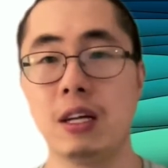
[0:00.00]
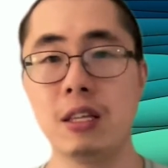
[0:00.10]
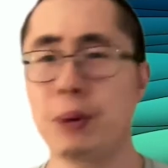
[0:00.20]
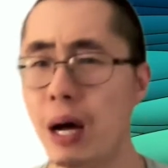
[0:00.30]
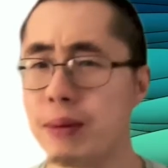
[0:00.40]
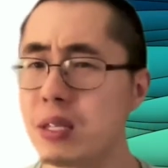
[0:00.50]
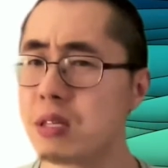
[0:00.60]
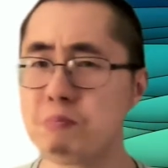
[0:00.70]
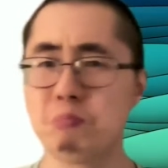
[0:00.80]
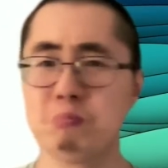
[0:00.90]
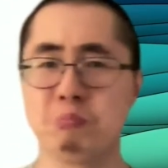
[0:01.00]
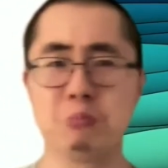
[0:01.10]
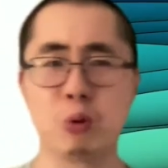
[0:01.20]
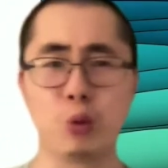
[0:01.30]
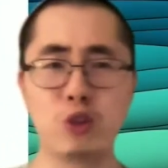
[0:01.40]
The problem is,
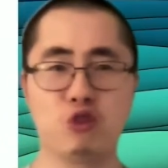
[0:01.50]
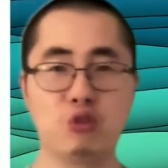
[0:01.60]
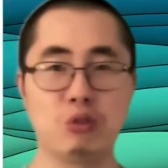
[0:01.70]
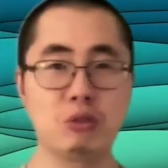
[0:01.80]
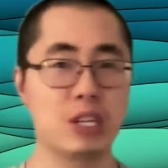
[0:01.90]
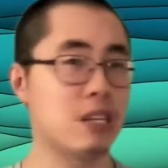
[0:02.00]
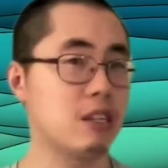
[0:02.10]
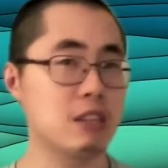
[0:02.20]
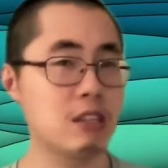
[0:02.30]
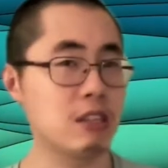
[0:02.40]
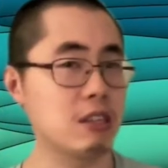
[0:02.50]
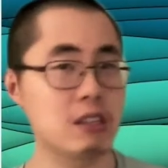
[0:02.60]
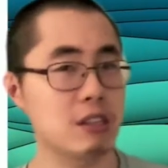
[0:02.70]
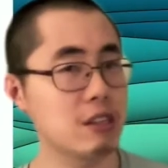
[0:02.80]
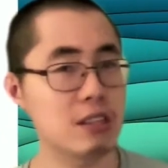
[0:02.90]
which
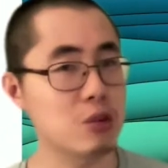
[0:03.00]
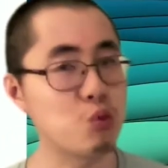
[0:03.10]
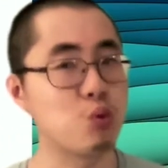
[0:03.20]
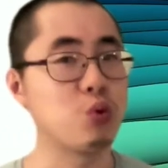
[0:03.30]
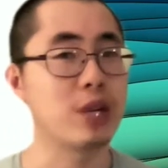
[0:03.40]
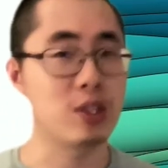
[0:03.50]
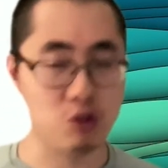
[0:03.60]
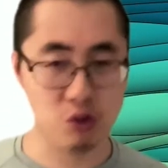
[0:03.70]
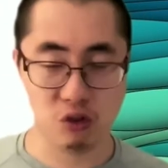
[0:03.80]
is which?